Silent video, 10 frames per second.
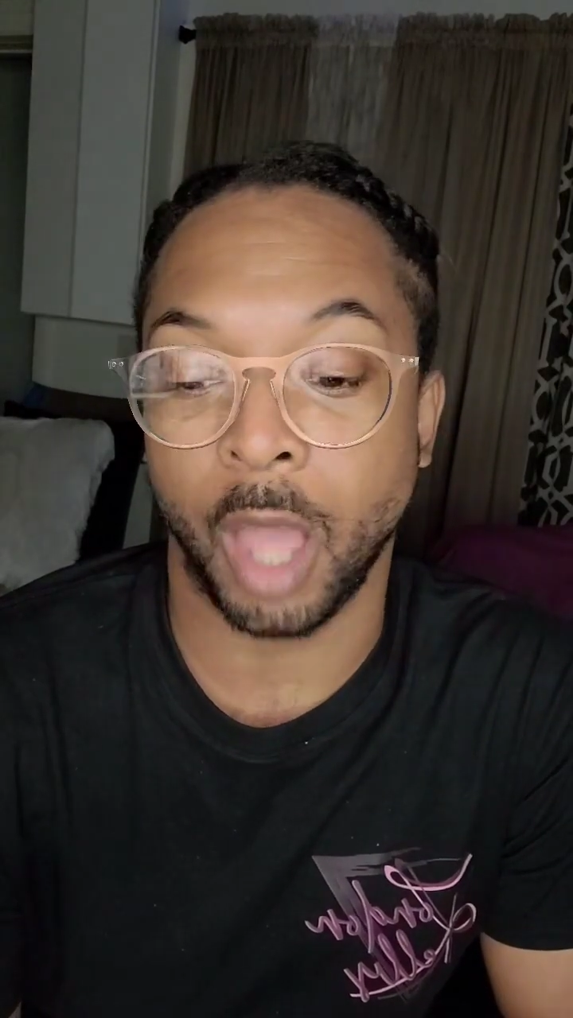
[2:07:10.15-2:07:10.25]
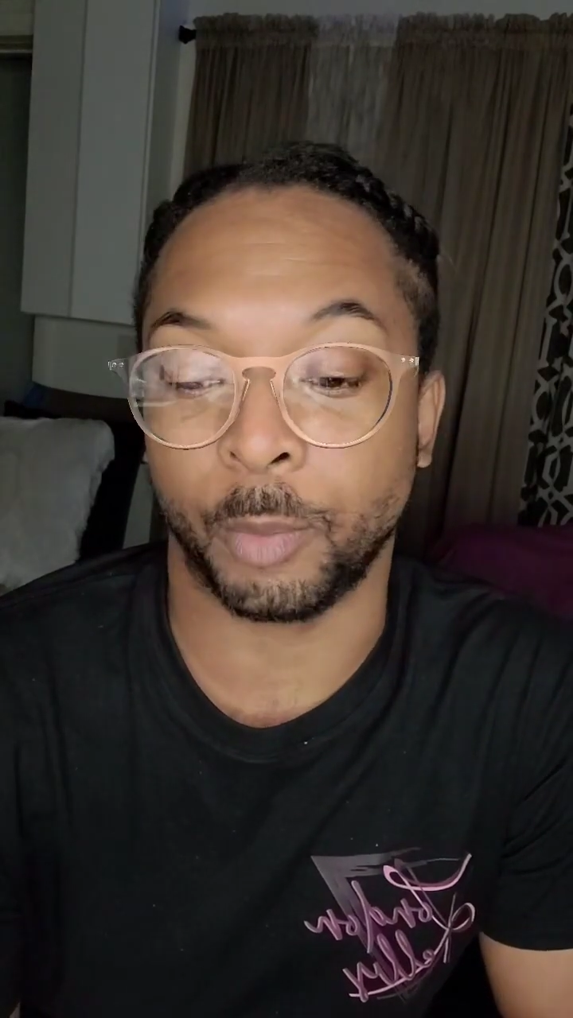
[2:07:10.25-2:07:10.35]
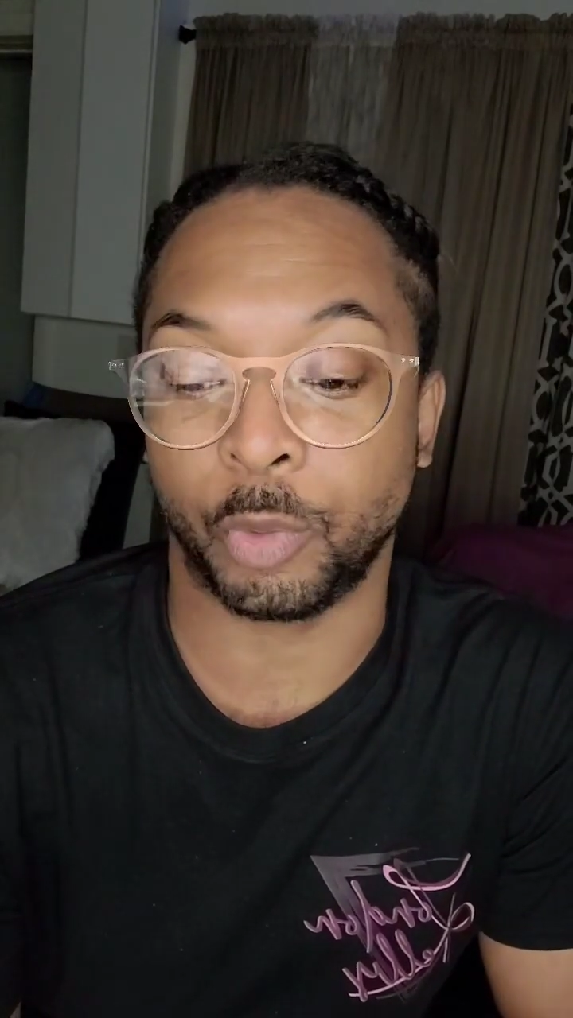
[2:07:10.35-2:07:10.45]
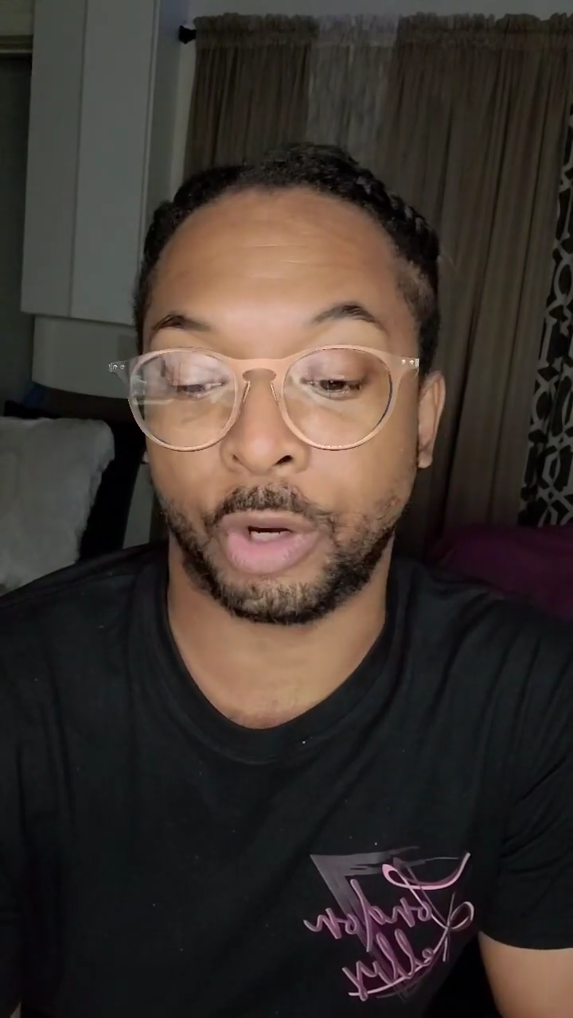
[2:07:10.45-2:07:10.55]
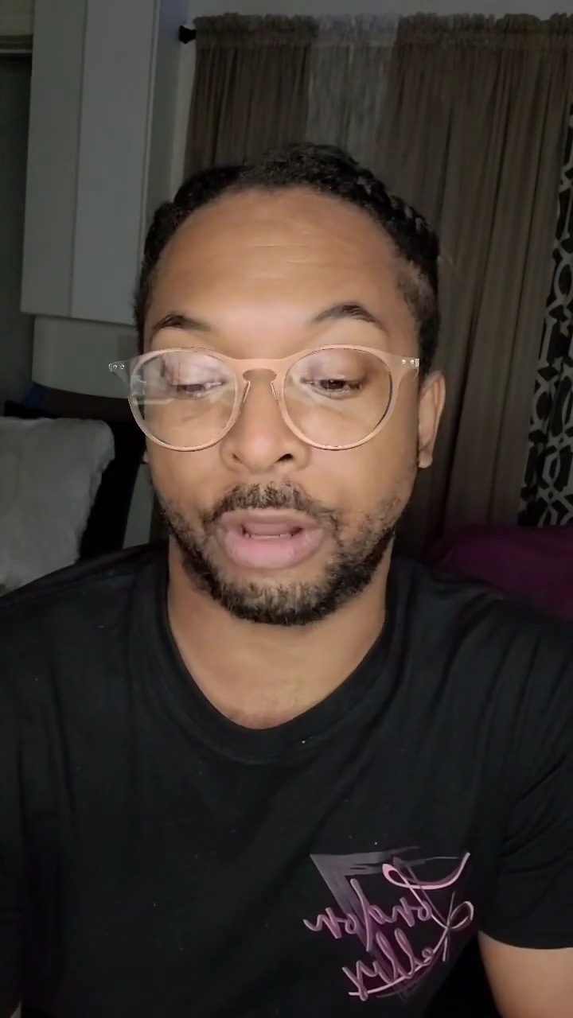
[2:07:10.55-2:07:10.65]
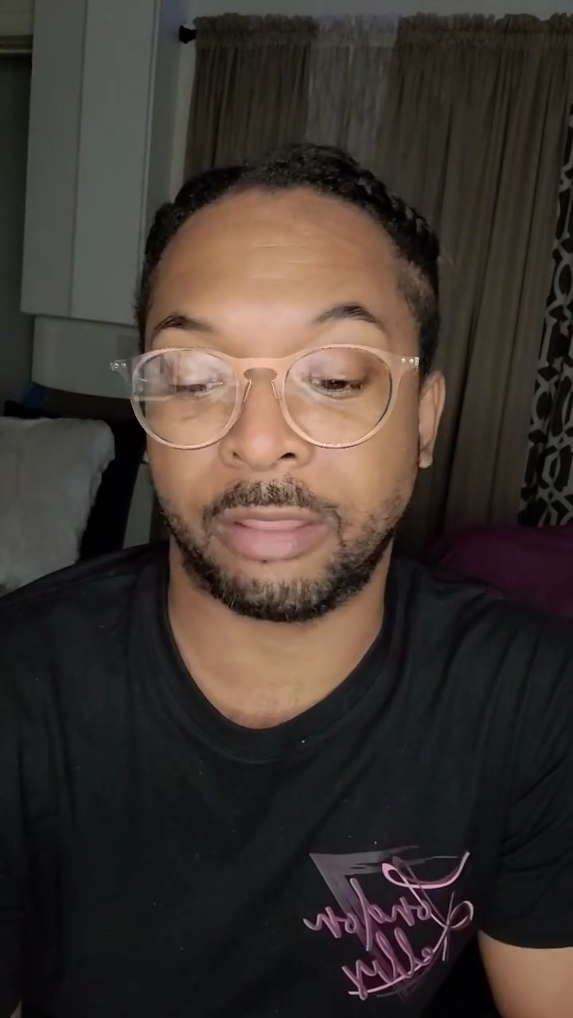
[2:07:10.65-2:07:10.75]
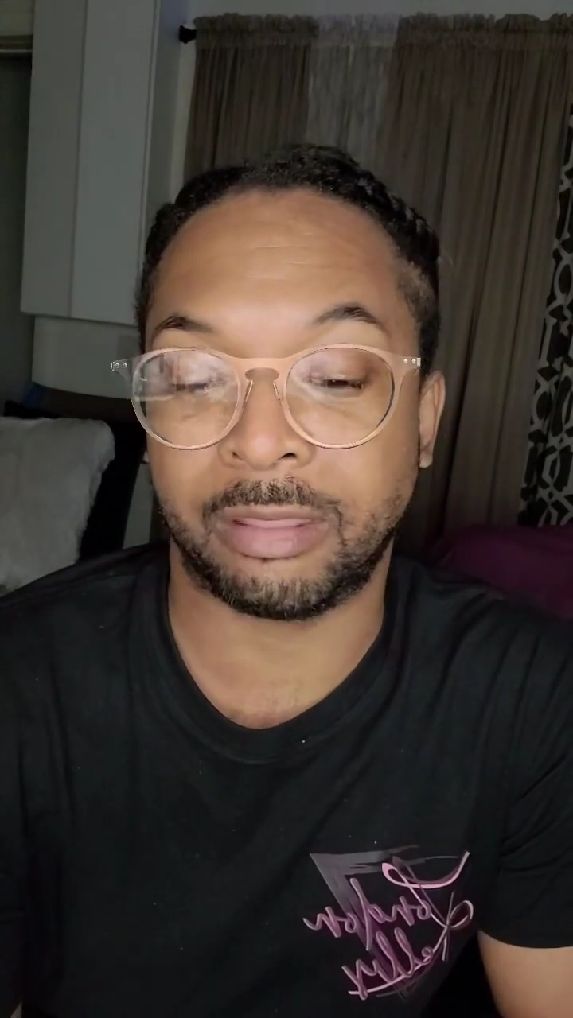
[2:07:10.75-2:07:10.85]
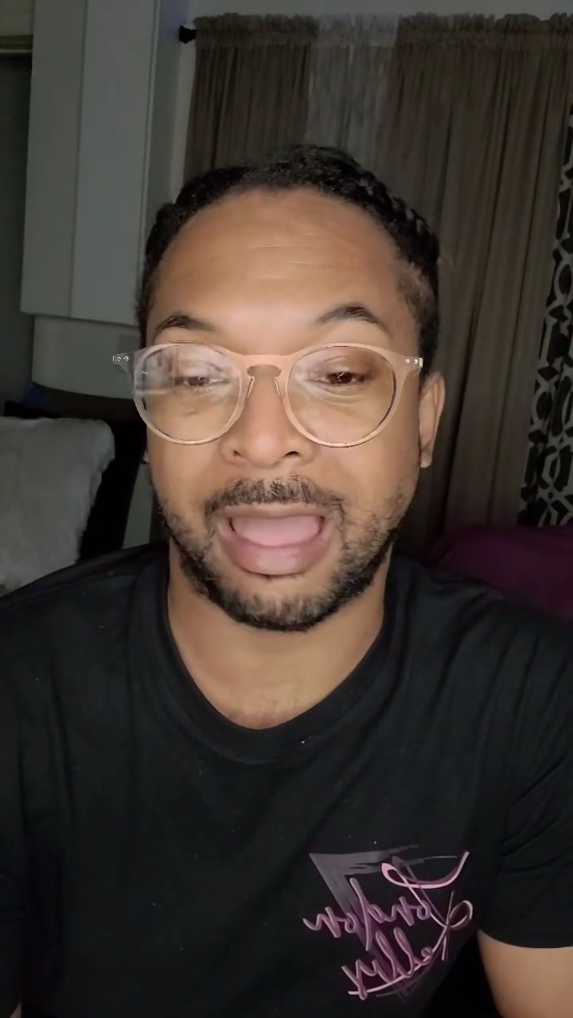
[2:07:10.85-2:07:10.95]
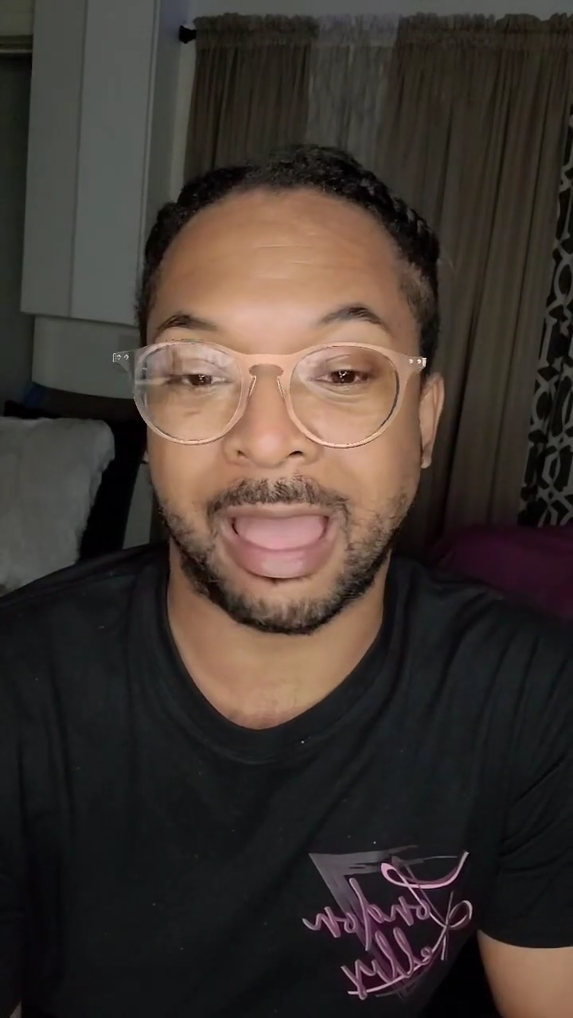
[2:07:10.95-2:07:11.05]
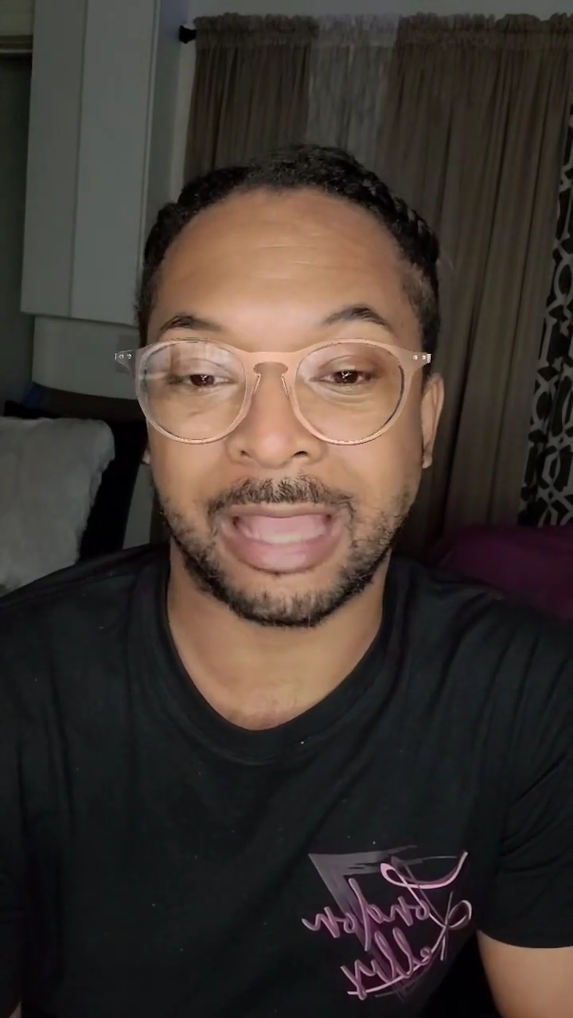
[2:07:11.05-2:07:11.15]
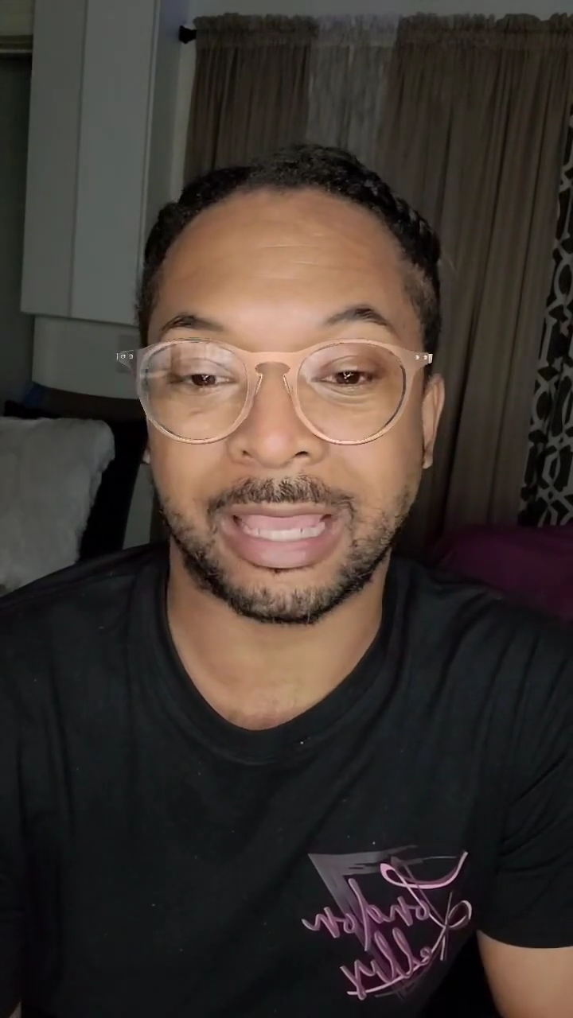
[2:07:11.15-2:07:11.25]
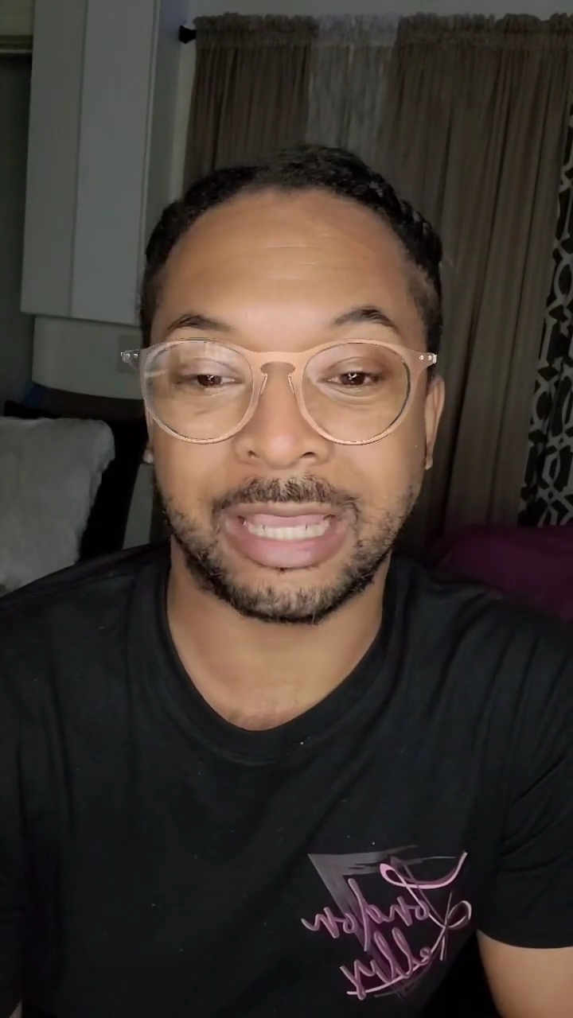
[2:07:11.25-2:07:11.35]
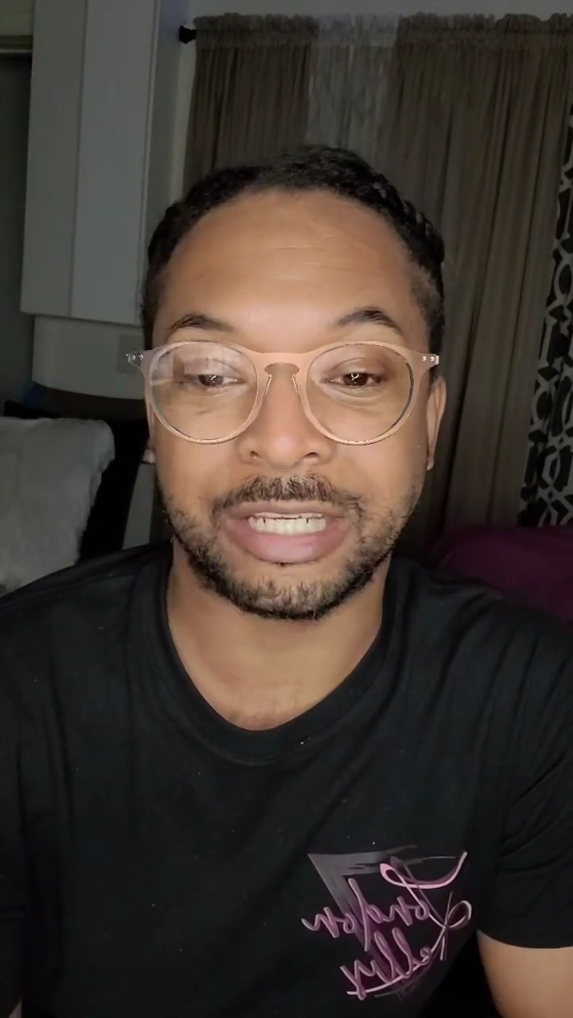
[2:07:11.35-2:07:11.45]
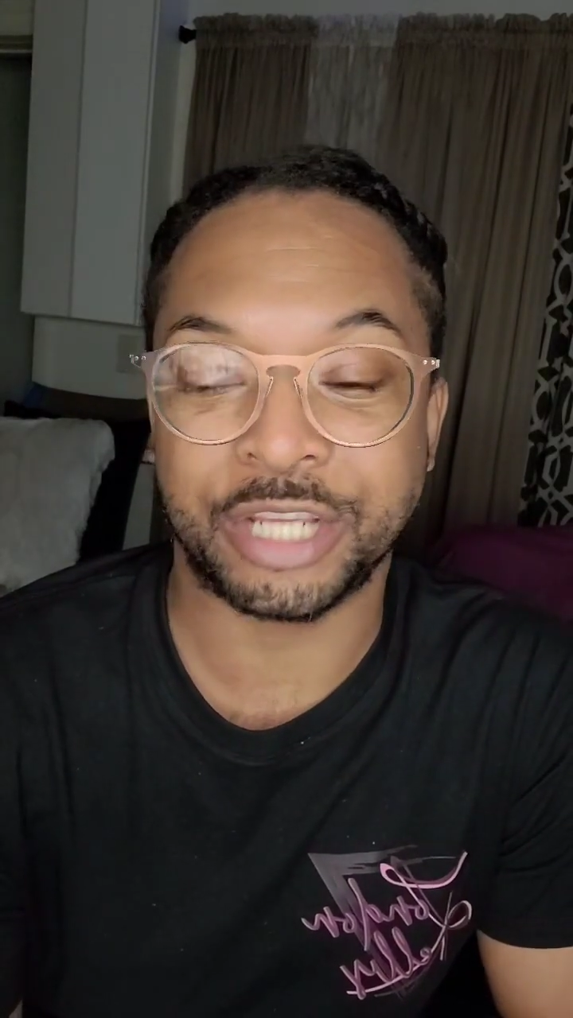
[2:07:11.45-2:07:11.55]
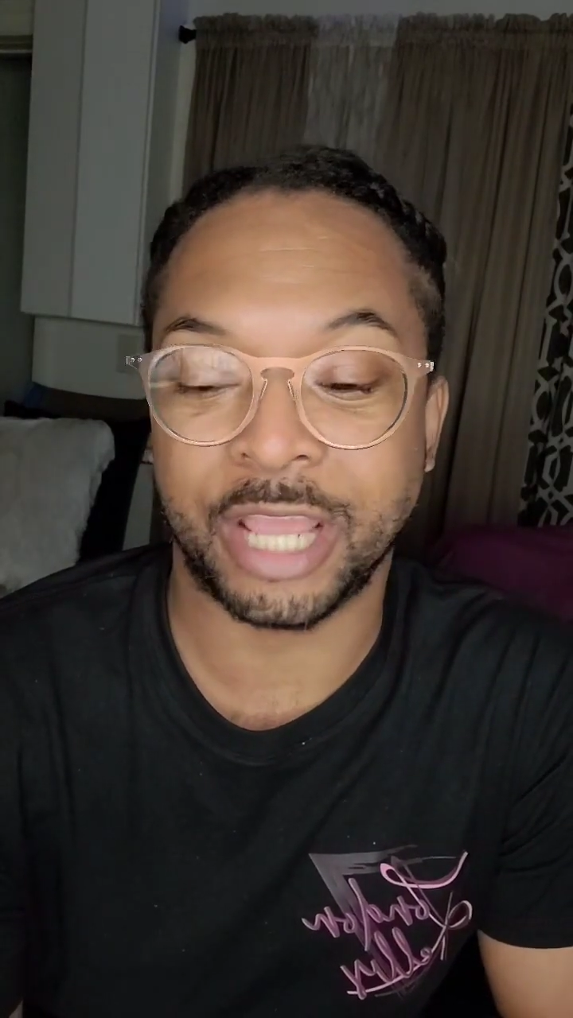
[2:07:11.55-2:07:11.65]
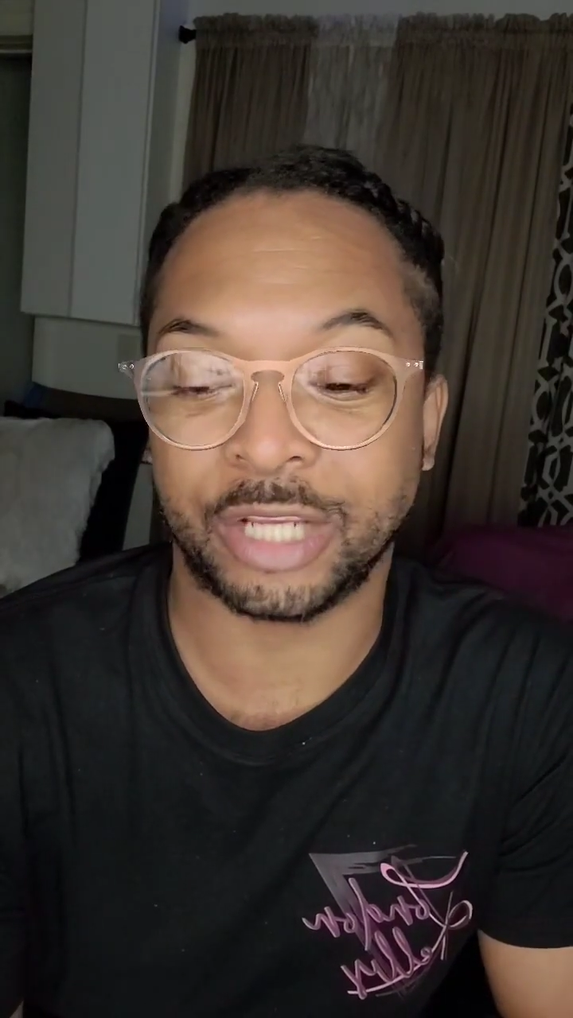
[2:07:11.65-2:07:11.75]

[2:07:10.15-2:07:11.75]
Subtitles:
Brother, I can't check